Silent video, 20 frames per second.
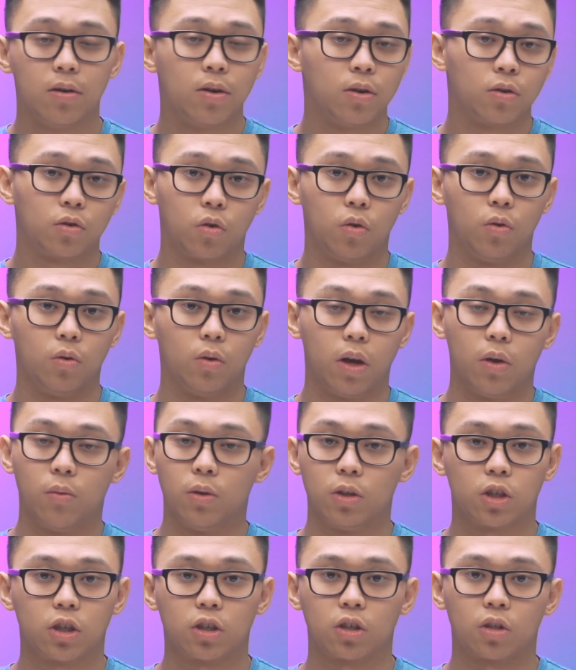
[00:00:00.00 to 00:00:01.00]
So it
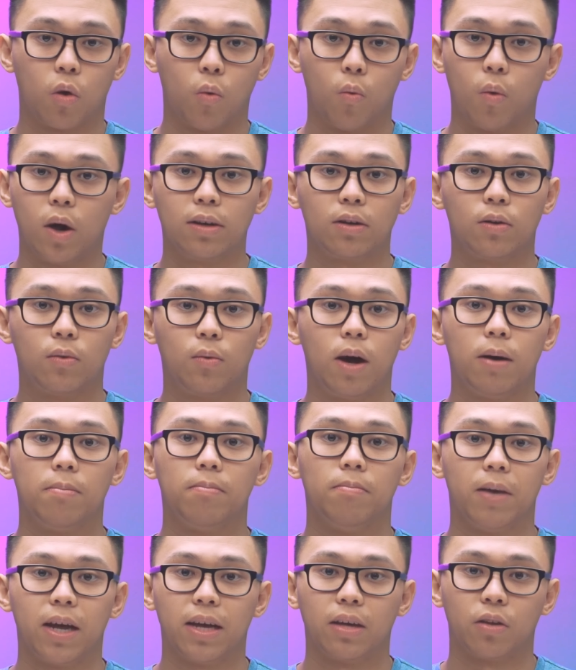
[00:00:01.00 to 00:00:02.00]
was just a
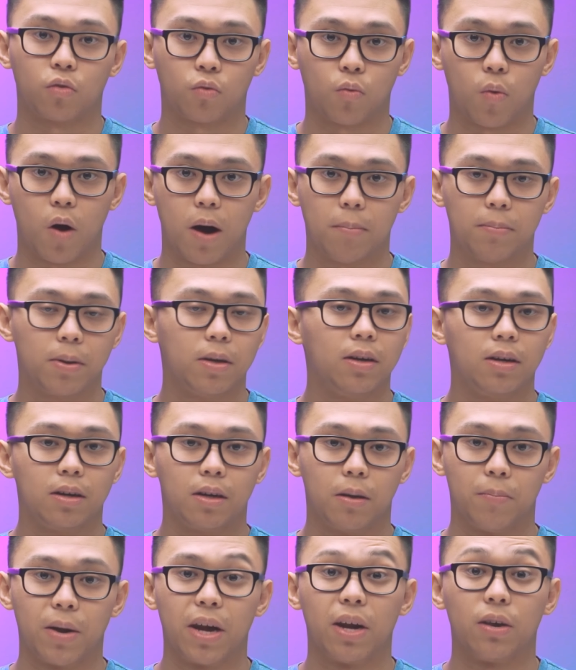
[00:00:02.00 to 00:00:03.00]
one-to-one mic swap
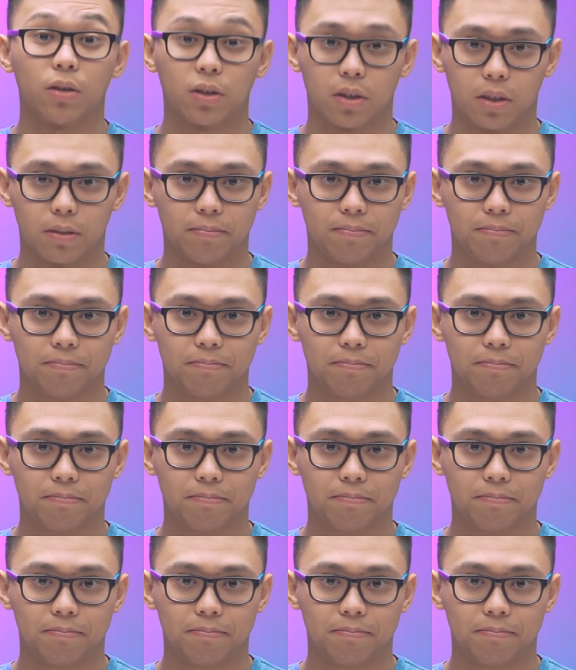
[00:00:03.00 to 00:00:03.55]
comparison.